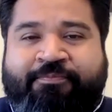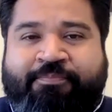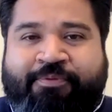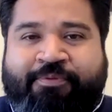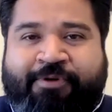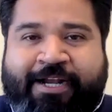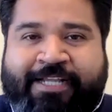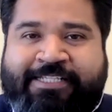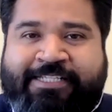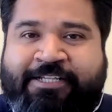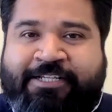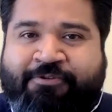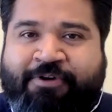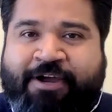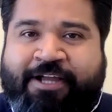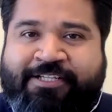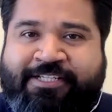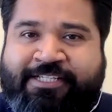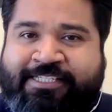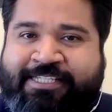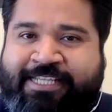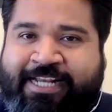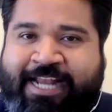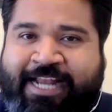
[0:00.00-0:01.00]
pressing
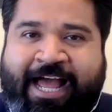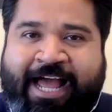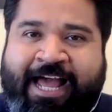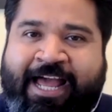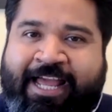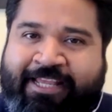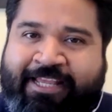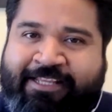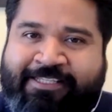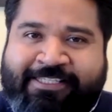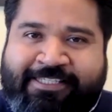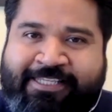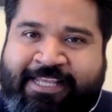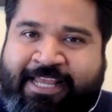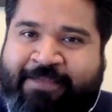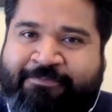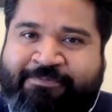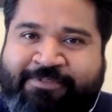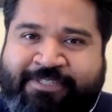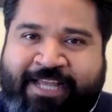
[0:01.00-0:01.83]
questions that I am